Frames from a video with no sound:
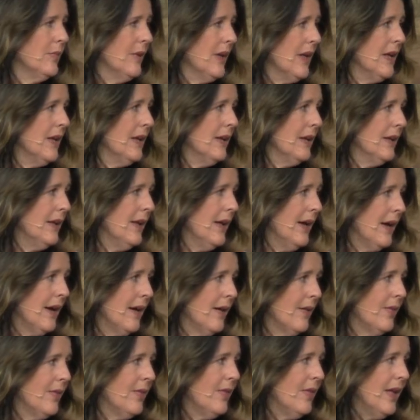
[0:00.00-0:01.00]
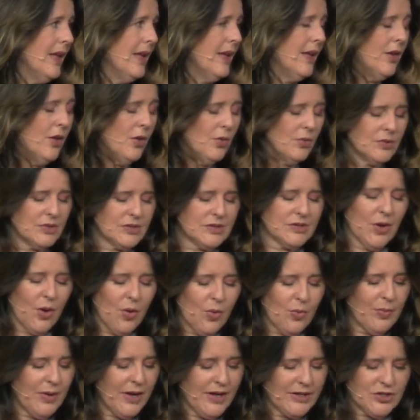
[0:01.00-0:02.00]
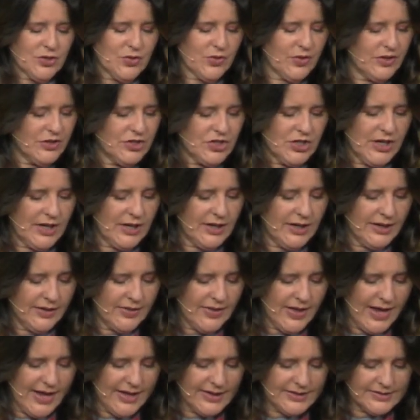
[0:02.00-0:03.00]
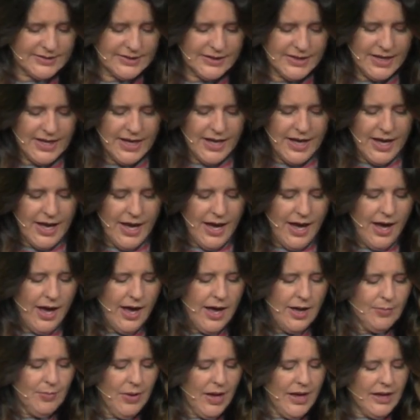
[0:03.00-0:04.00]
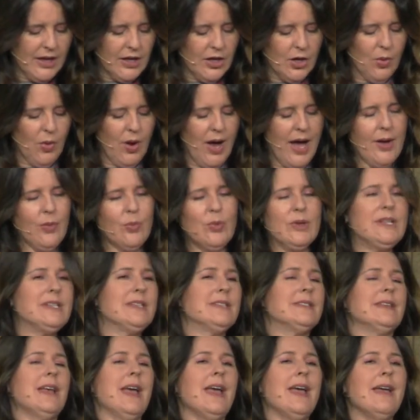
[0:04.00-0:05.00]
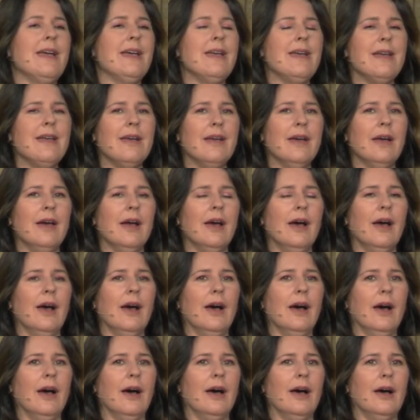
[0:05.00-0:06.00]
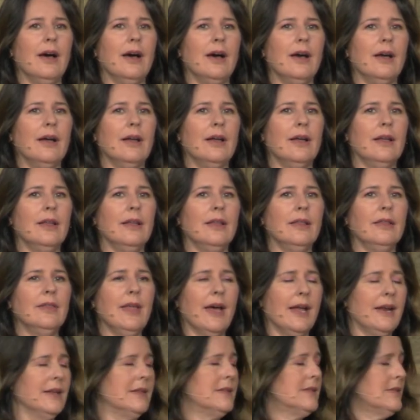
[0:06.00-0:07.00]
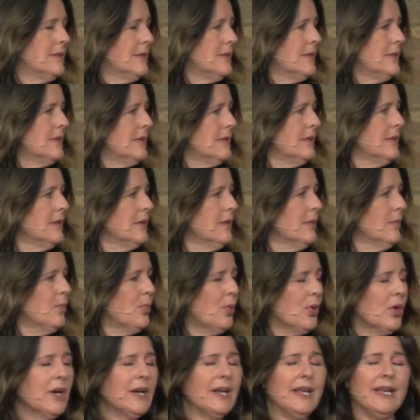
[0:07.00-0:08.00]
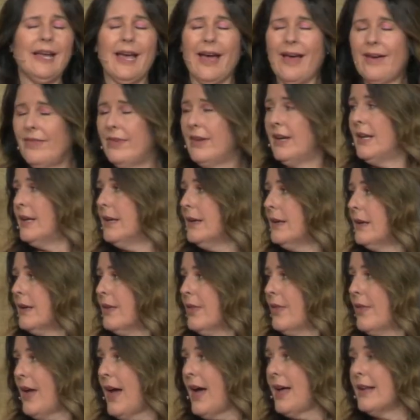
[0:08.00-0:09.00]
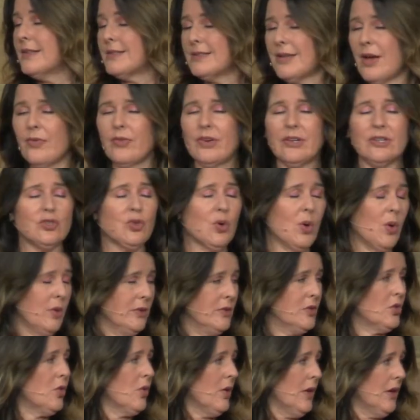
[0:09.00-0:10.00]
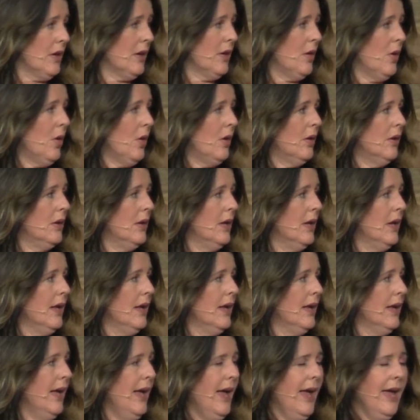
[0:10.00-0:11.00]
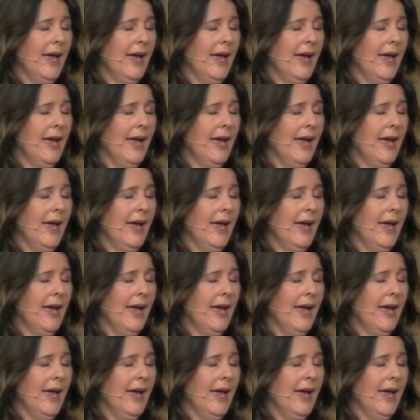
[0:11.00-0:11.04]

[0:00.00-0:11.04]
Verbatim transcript: Yeah. Yeah. Thank you so much for sharing that. Um, you know, I would say uh, that it's pretty evident that self control is critical. It is.